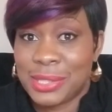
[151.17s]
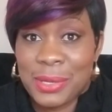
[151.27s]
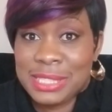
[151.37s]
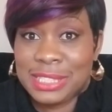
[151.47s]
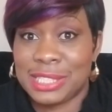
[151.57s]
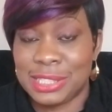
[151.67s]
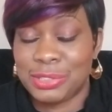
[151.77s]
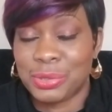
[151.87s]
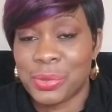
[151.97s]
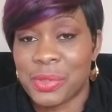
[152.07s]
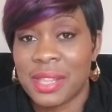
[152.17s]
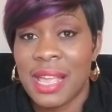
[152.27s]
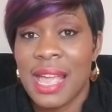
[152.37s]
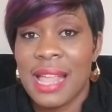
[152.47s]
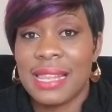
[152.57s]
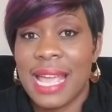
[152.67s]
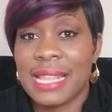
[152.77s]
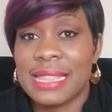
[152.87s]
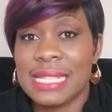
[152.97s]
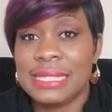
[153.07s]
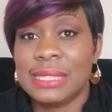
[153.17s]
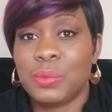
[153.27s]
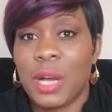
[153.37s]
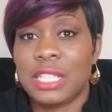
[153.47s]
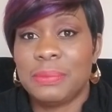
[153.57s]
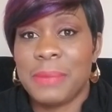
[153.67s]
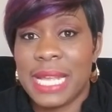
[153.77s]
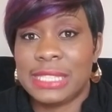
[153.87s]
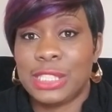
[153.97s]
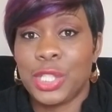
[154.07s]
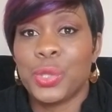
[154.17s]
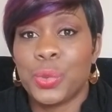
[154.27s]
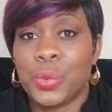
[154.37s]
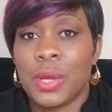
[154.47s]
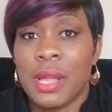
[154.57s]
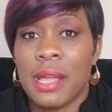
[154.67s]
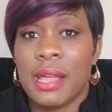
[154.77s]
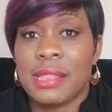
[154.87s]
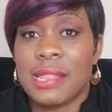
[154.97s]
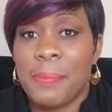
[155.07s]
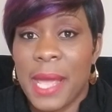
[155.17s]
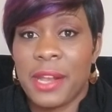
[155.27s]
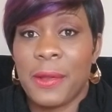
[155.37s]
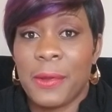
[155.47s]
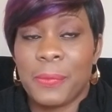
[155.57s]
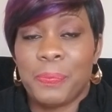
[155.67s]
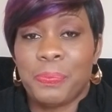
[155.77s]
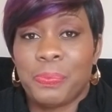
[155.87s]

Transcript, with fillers: so it's just the truth. Like this is what makes you the better